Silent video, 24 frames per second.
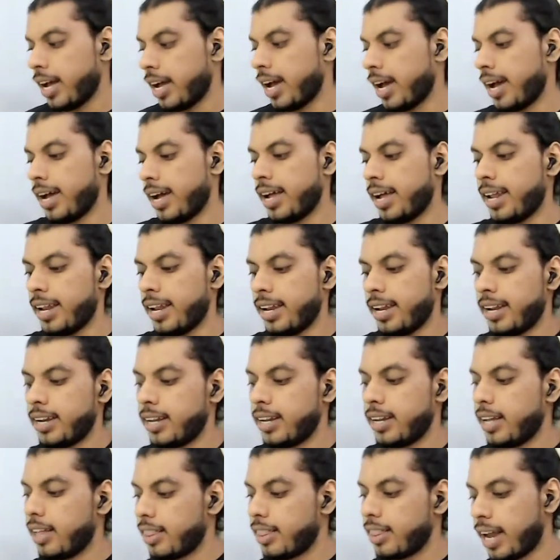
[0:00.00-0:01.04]
and
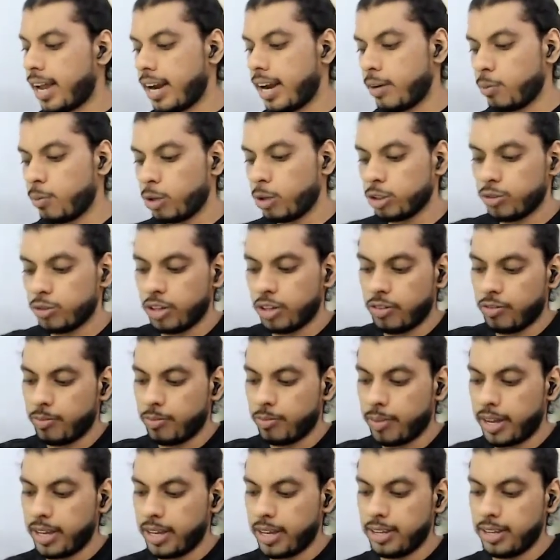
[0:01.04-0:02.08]
that was one of
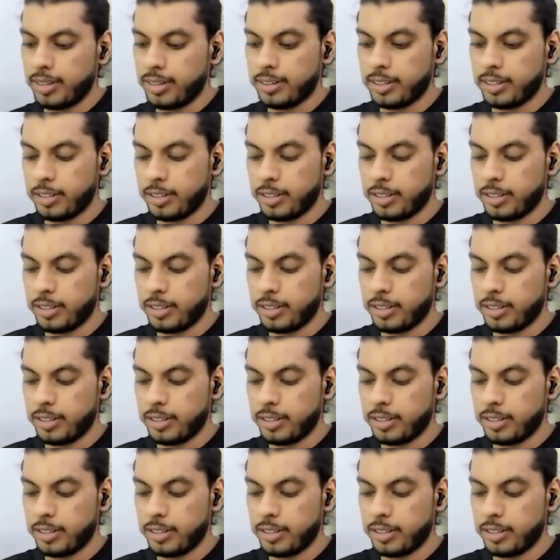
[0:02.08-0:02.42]
my